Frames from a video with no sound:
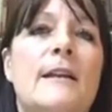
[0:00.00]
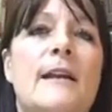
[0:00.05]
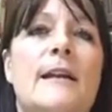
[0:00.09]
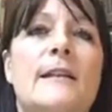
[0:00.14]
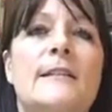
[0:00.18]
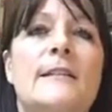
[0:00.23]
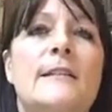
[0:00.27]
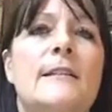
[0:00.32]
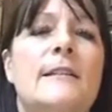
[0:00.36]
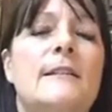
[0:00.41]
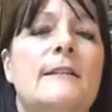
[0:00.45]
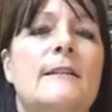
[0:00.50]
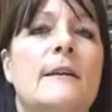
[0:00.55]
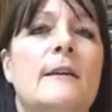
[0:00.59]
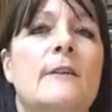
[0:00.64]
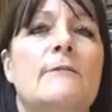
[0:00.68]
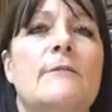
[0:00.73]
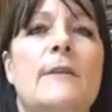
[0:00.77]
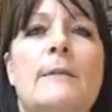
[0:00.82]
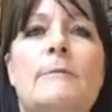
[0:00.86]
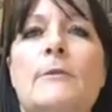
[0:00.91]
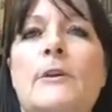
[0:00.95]
I did
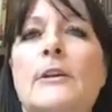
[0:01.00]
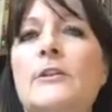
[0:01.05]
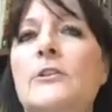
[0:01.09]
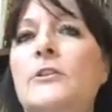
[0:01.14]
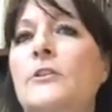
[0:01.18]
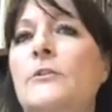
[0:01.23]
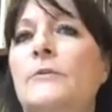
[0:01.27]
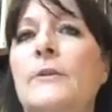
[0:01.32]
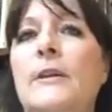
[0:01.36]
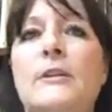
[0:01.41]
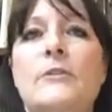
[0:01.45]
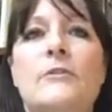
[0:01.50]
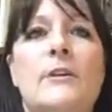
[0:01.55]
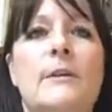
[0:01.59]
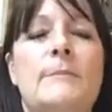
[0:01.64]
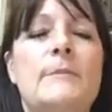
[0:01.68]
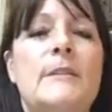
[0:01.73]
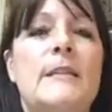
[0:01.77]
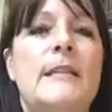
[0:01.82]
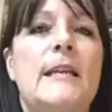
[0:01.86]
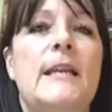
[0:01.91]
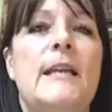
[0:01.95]
a vibrational
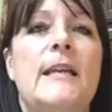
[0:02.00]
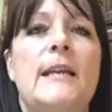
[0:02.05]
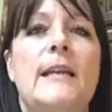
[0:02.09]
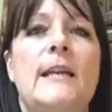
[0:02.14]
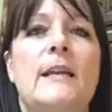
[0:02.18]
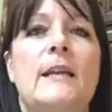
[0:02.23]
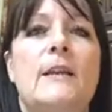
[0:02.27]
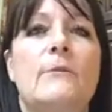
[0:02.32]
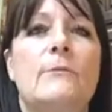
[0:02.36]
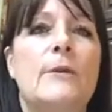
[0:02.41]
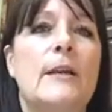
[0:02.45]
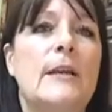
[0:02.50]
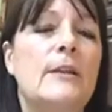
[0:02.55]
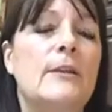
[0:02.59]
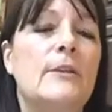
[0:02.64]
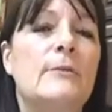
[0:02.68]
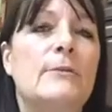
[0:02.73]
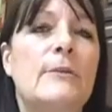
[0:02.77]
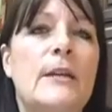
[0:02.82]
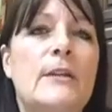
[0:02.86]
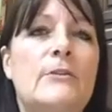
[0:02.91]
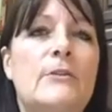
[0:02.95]
raindrop today, a
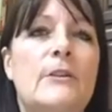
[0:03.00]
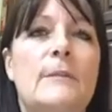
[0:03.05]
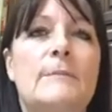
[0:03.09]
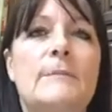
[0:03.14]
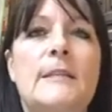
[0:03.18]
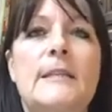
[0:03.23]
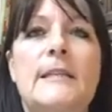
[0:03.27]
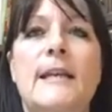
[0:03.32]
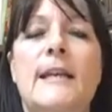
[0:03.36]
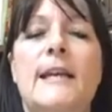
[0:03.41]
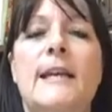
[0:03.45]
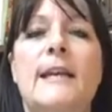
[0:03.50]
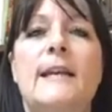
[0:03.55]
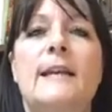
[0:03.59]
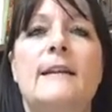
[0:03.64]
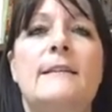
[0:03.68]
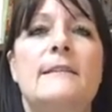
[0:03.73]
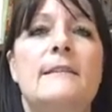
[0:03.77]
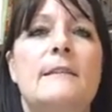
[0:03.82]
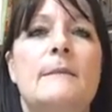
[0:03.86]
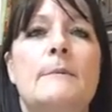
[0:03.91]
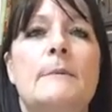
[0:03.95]
regular raindrop today
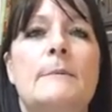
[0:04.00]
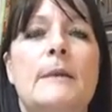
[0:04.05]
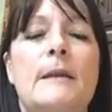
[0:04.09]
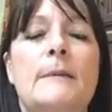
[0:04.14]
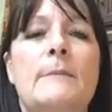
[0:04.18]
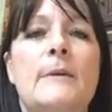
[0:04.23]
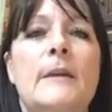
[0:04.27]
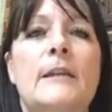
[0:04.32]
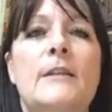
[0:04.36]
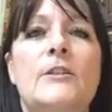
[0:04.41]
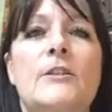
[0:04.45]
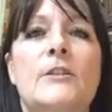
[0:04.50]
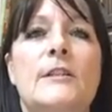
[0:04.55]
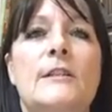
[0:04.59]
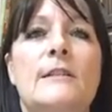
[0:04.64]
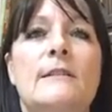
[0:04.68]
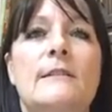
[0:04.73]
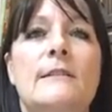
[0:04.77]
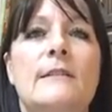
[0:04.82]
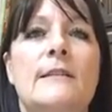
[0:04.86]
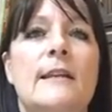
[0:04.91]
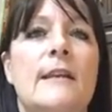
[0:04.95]
on some of my
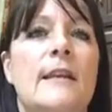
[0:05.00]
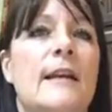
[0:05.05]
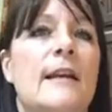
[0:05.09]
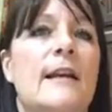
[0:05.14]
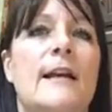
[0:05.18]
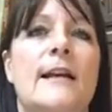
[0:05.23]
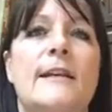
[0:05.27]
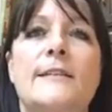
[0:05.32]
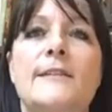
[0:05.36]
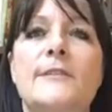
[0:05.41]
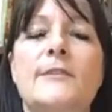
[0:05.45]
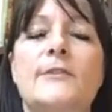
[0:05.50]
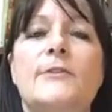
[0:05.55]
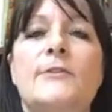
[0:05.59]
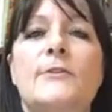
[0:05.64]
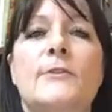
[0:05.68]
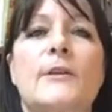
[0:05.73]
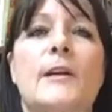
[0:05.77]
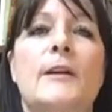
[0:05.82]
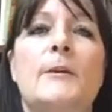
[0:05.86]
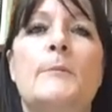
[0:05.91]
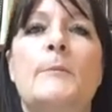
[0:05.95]
patients. I still
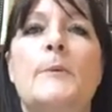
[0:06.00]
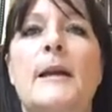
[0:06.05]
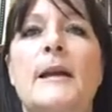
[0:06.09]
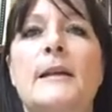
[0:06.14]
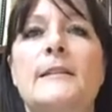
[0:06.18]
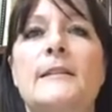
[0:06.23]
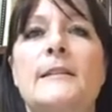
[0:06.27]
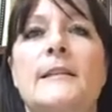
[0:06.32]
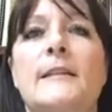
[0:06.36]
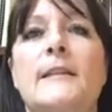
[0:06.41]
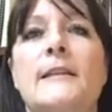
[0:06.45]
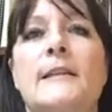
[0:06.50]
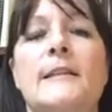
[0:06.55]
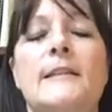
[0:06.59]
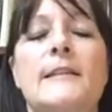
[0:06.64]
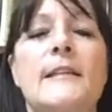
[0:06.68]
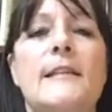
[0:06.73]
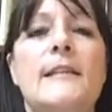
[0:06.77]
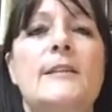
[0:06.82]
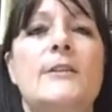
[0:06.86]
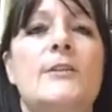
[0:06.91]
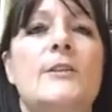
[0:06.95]
do chiropractic. I
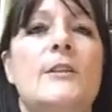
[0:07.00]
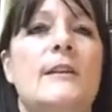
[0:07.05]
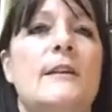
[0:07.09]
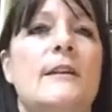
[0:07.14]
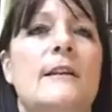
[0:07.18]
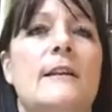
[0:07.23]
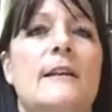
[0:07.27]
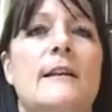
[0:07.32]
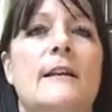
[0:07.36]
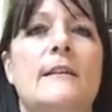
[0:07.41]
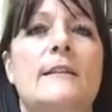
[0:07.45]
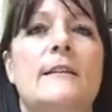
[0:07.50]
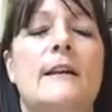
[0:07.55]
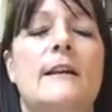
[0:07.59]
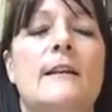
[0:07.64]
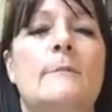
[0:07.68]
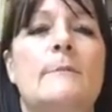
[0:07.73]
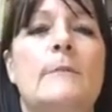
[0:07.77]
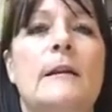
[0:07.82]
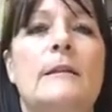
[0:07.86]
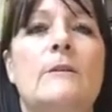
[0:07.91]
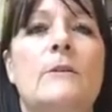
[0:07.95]
teach a
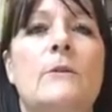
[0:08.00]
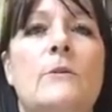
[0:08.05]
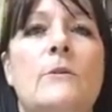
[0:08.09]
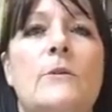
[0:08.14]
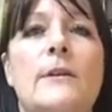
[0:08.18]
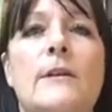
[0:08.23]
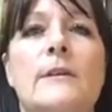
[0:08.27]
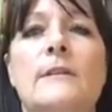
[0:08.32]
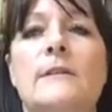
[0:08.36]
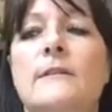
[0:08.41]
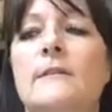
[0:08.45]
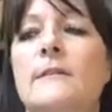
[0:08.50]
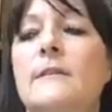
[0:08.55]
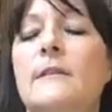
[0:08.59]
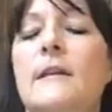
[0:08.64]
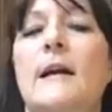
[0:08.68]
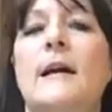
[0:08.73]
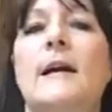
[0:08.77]
lot about the oils.